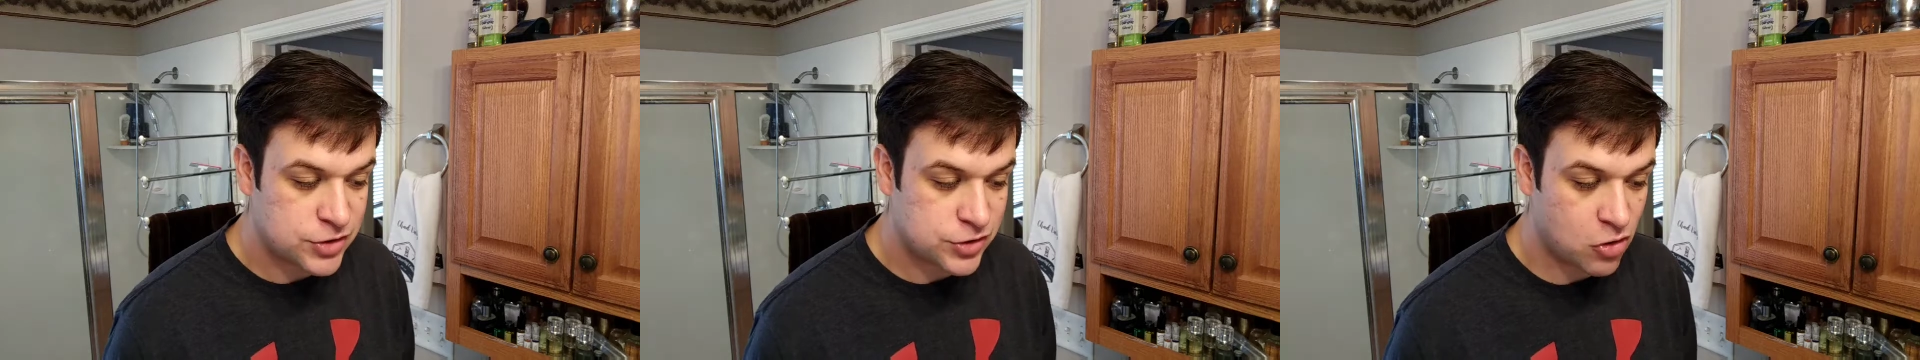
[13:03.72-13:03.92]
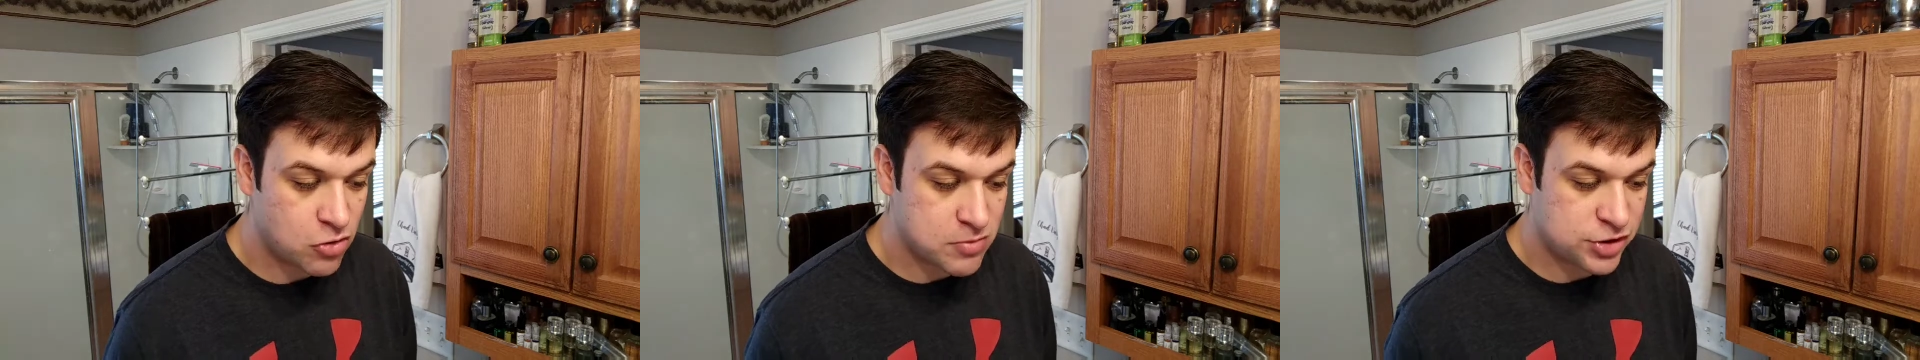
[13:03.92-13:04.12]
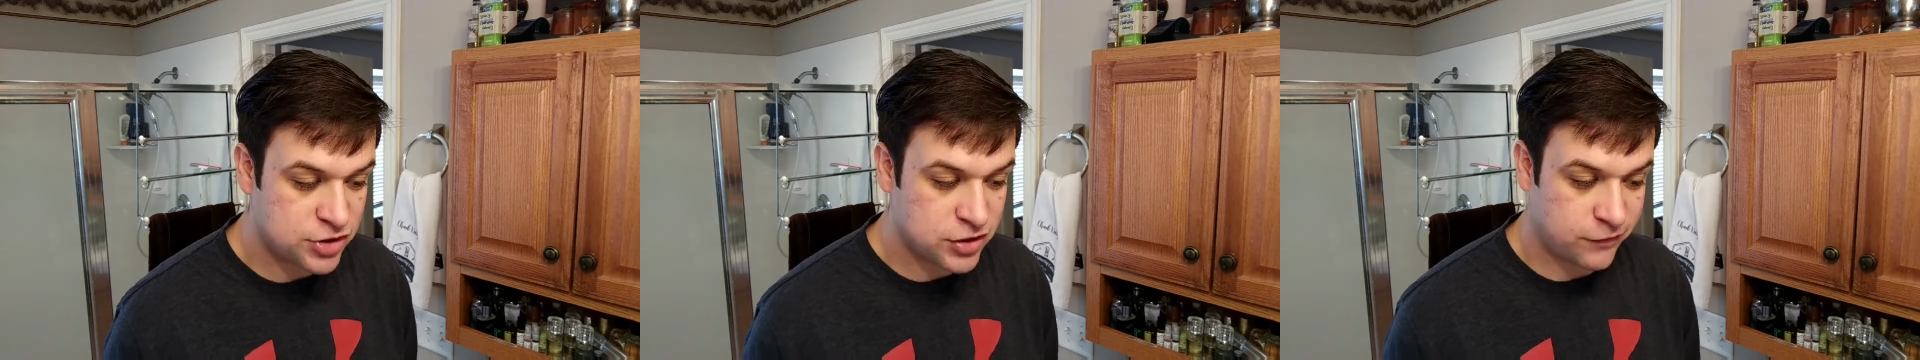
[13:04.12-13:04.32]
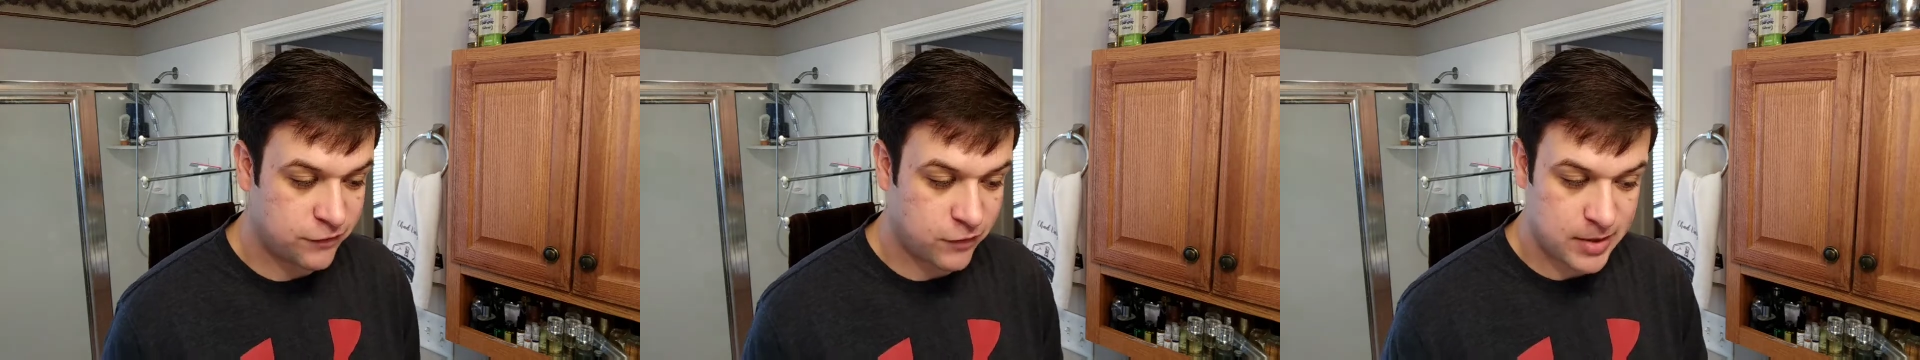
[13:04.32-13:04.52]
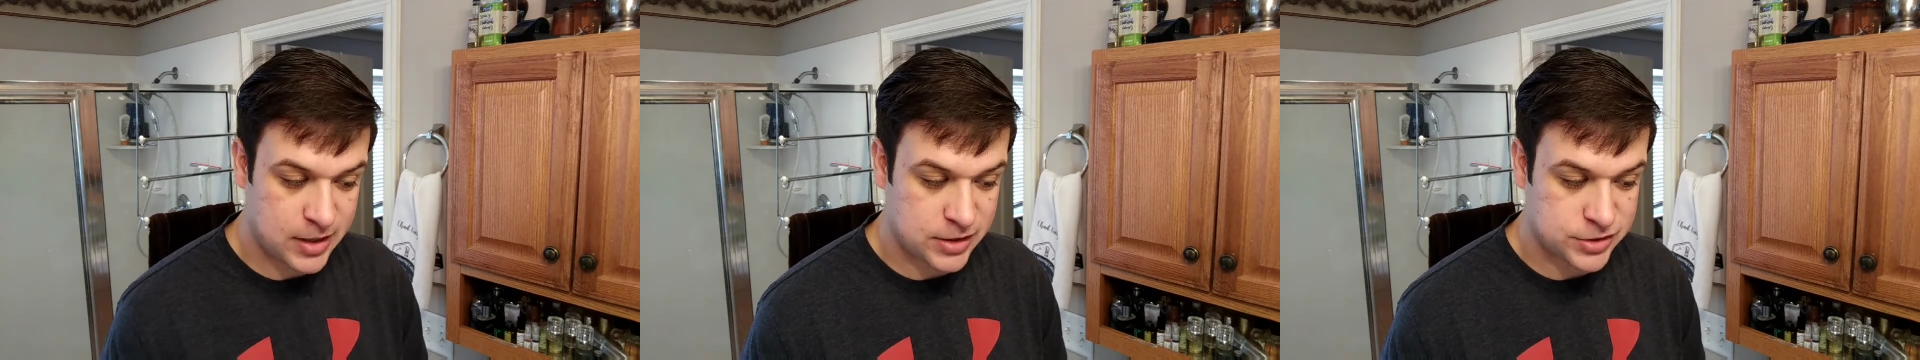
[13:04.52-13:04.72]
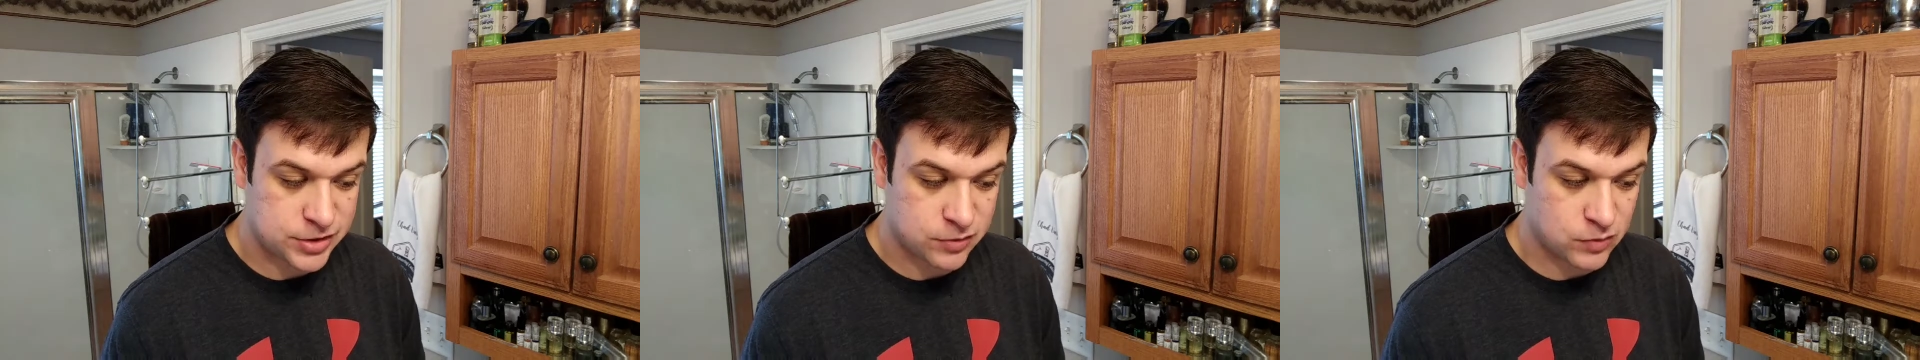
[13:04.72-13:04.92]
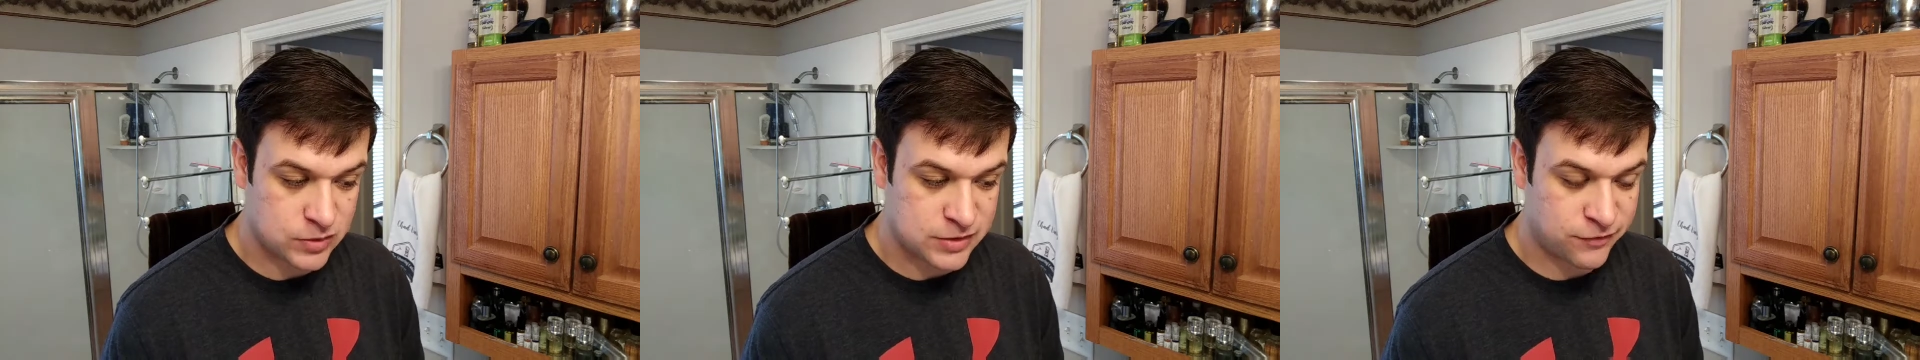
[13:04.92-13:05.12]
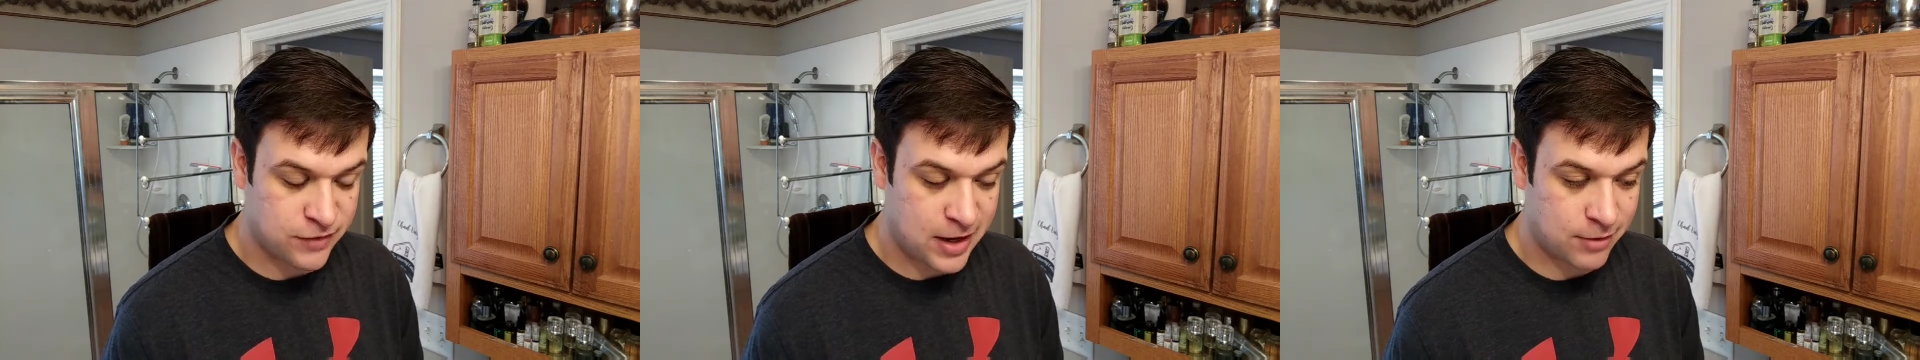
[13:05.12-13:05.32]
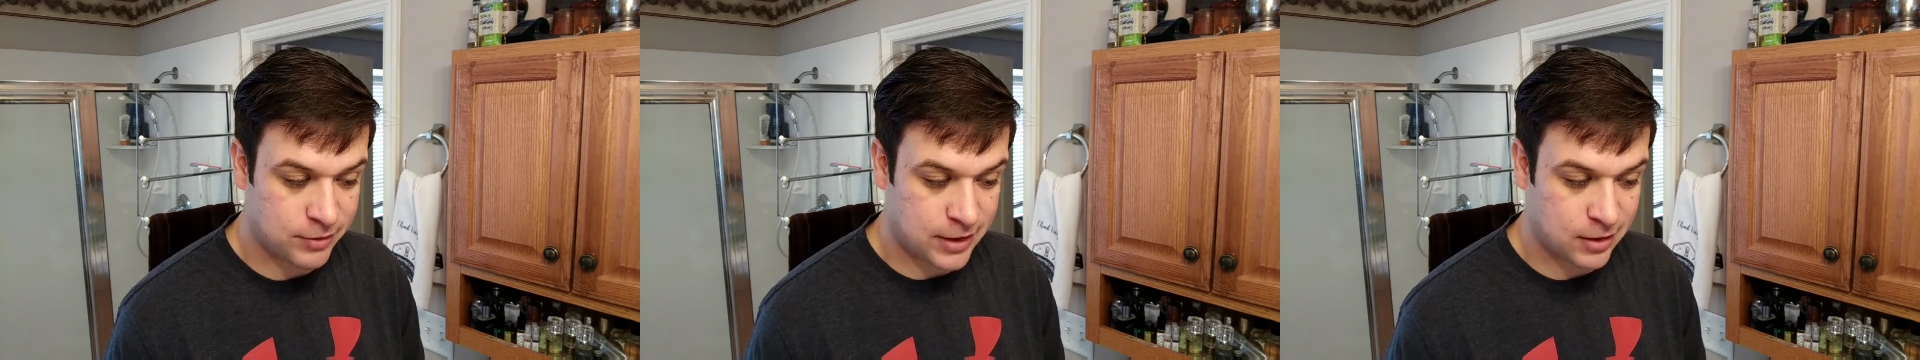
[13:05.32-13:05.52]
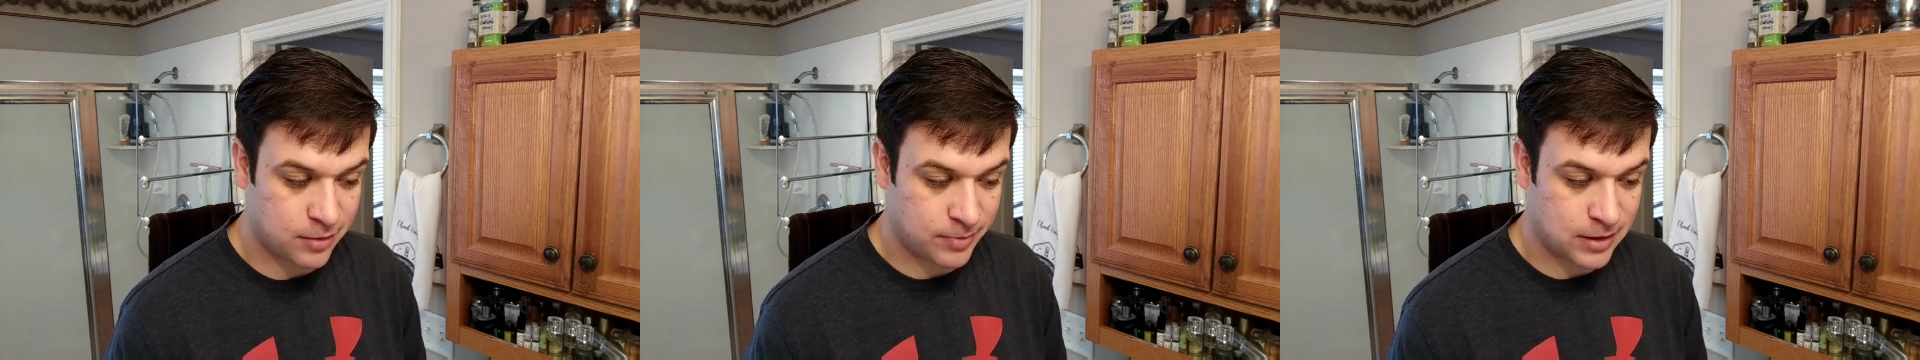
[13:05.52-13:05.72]
So much information was
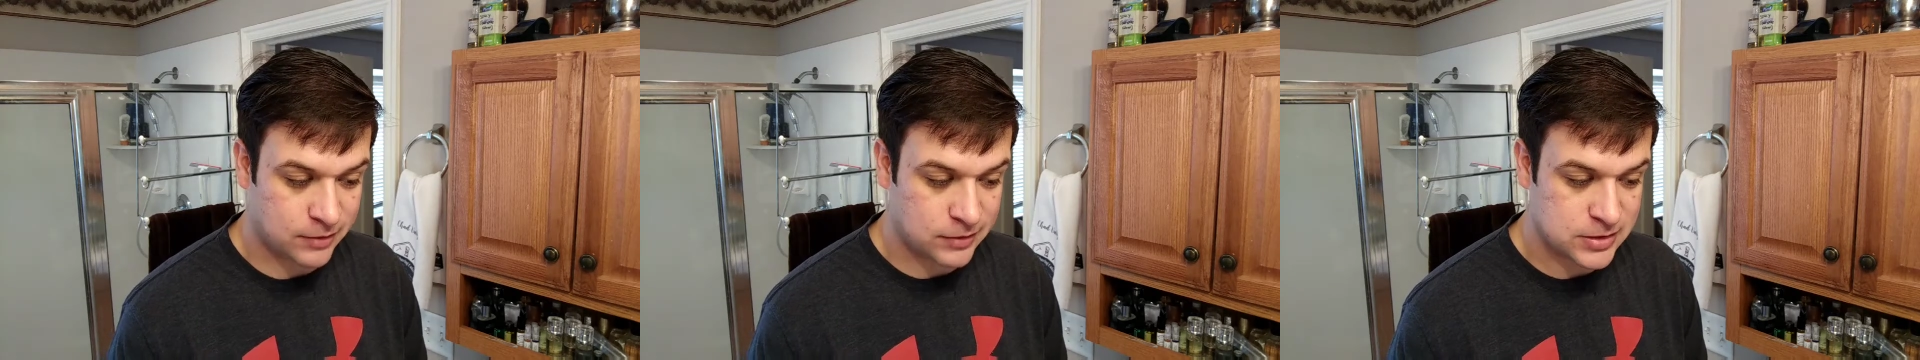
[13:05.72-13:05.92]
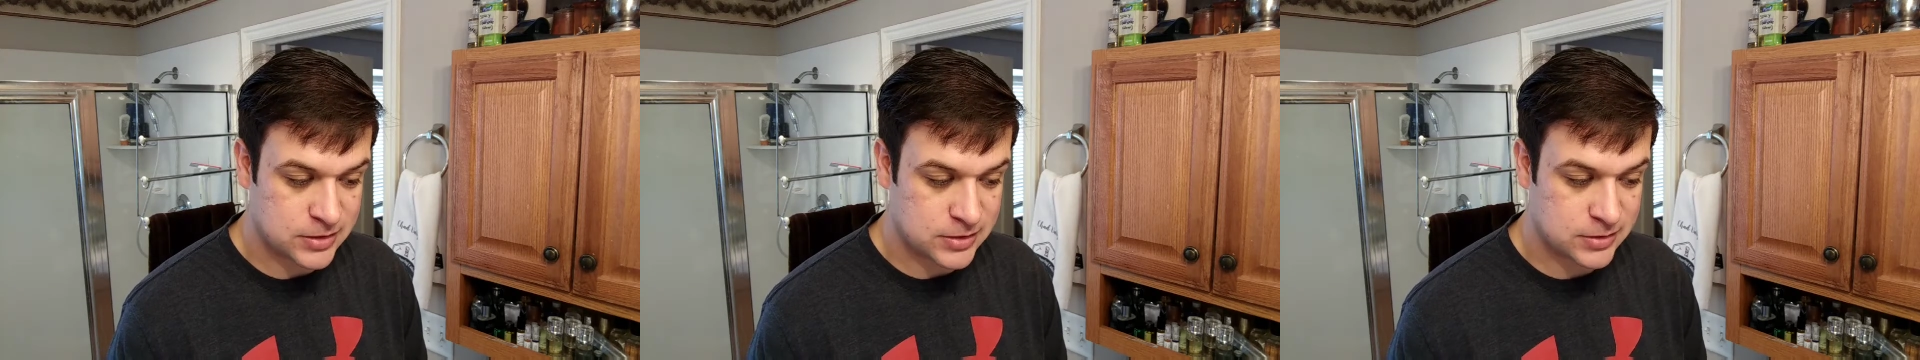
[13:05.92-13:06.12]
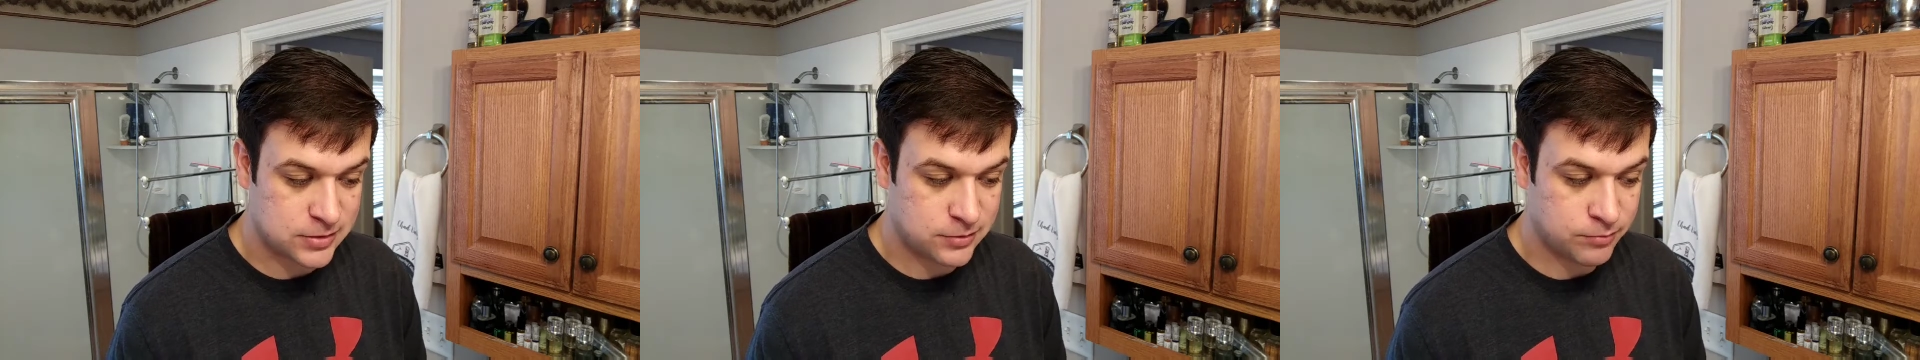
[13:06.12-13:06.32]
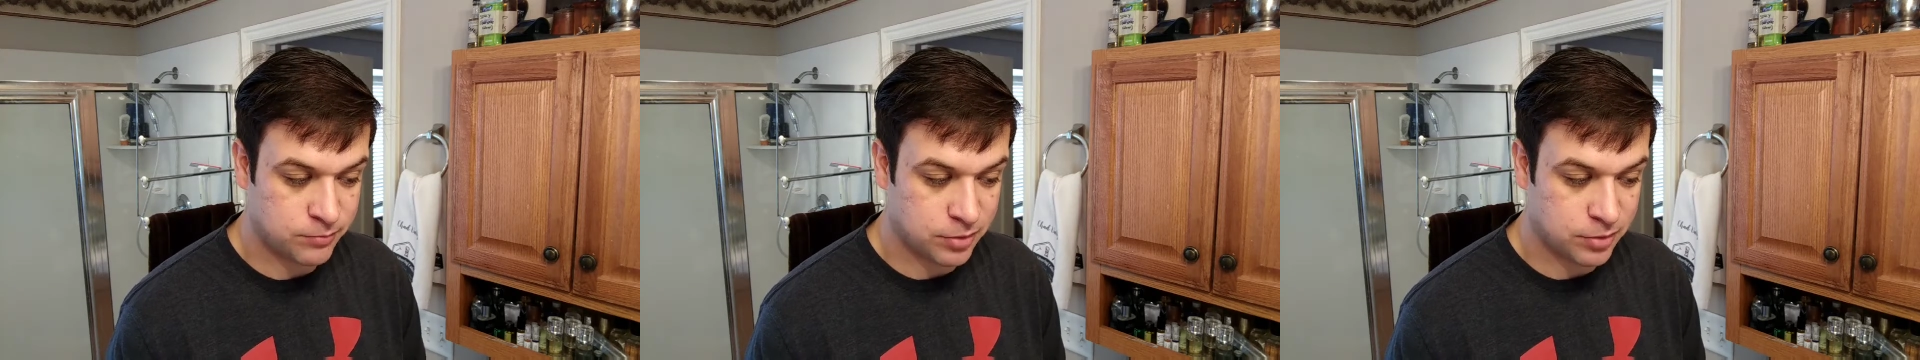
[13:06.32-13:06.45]
found out about this